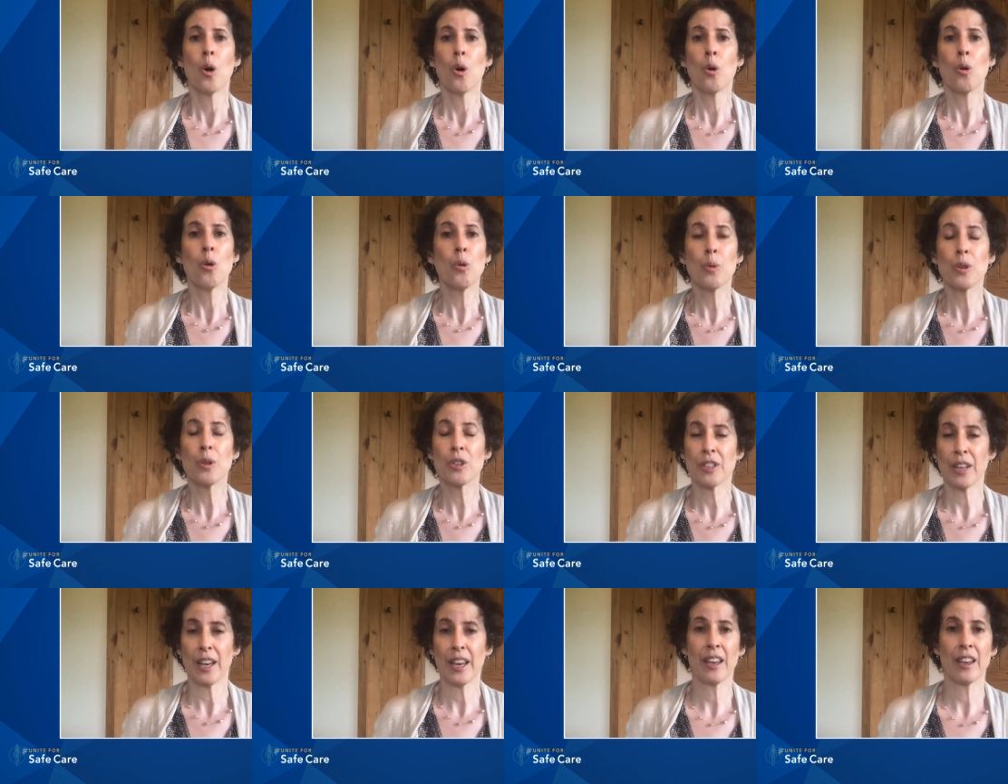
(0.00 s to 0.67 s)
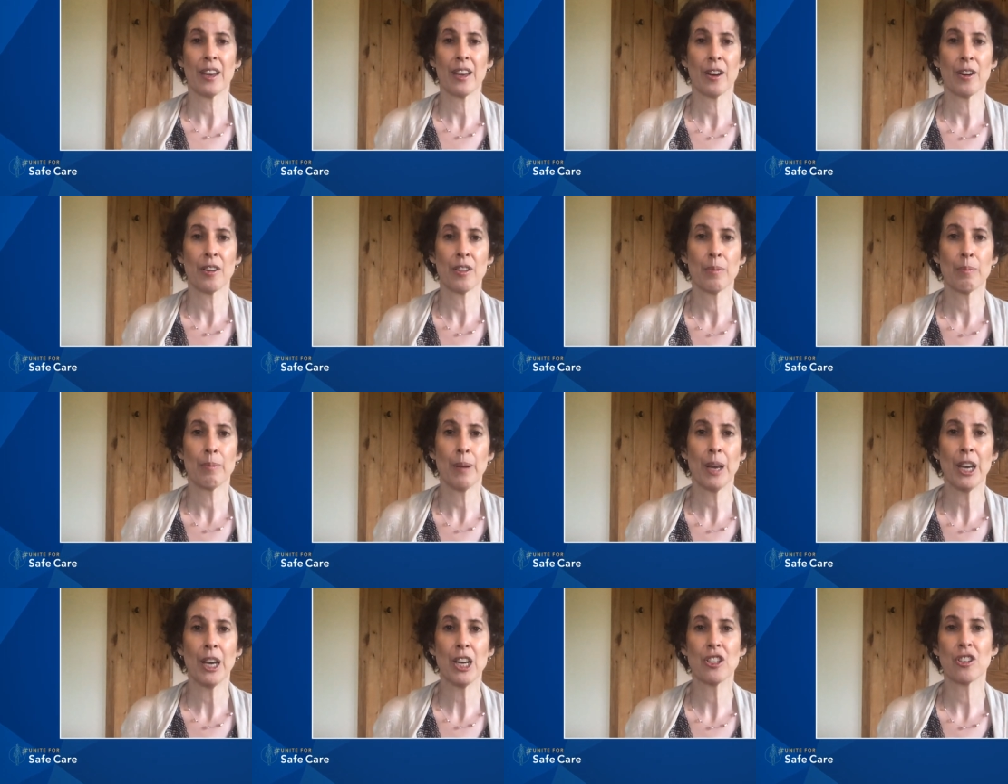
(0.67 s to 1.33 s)
Who was taking care of the
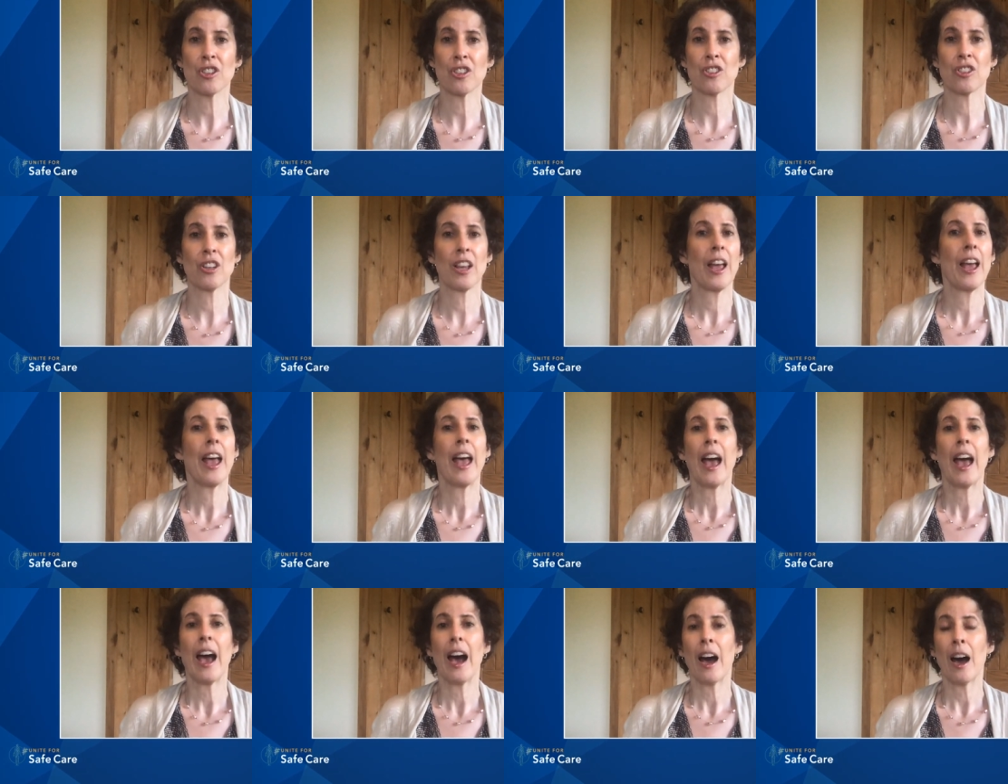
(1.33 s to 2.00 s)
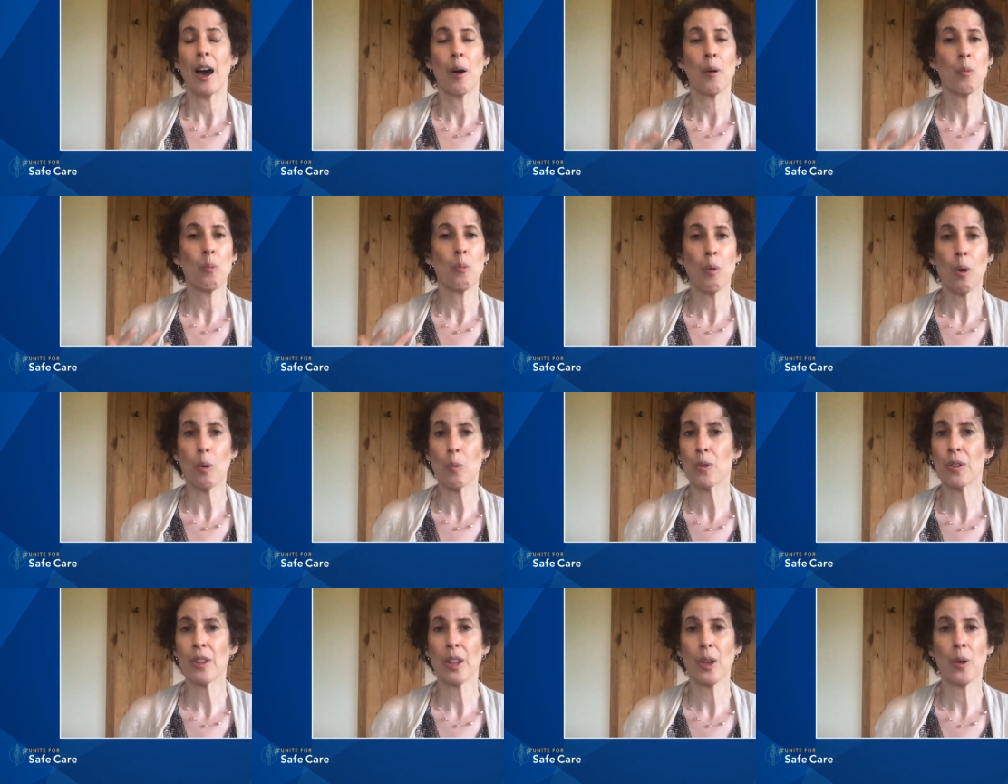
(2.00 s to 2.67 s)
patients?
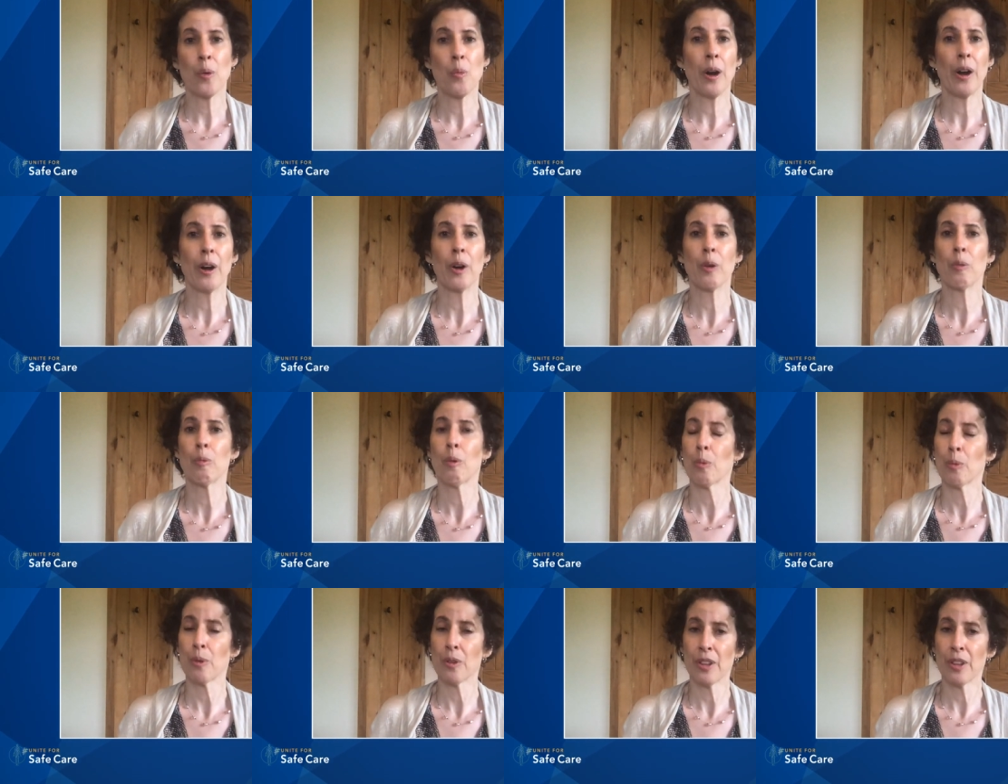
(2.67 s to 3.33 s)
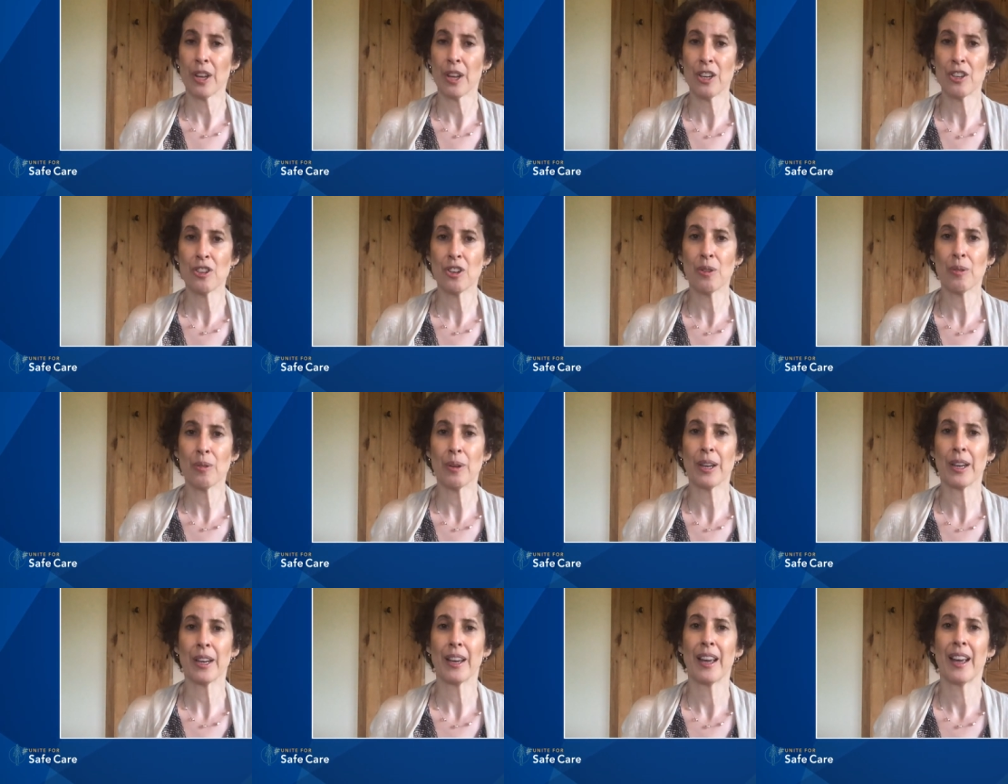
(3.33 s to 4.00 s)
What were they wearing? What were they
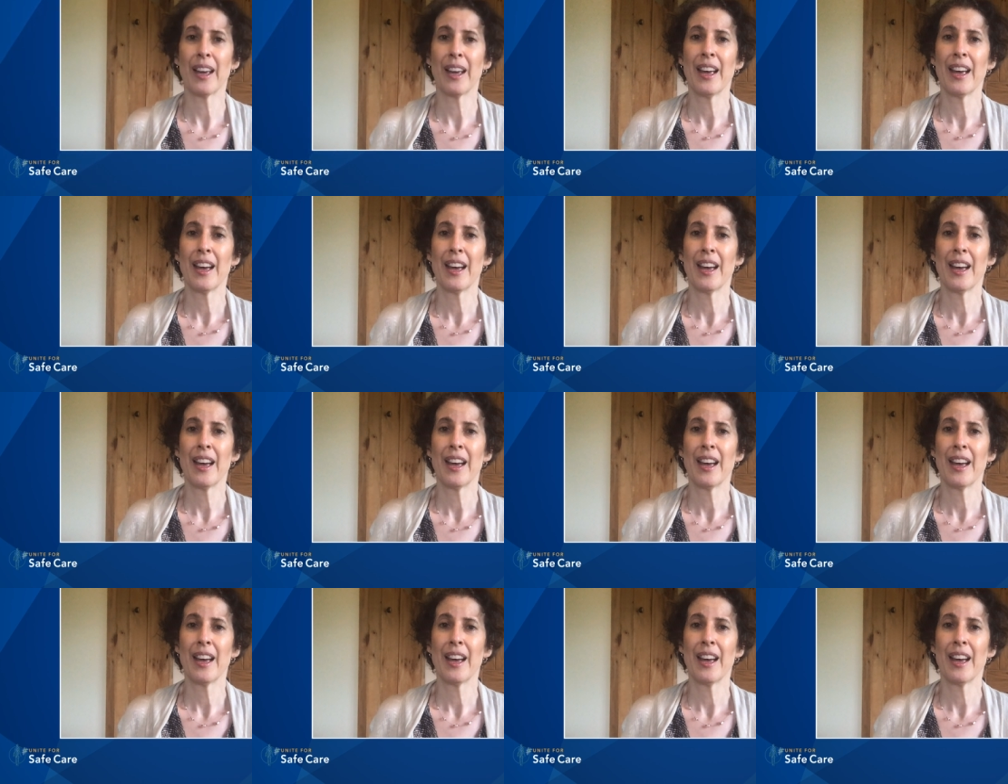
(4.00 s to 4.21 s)
doing?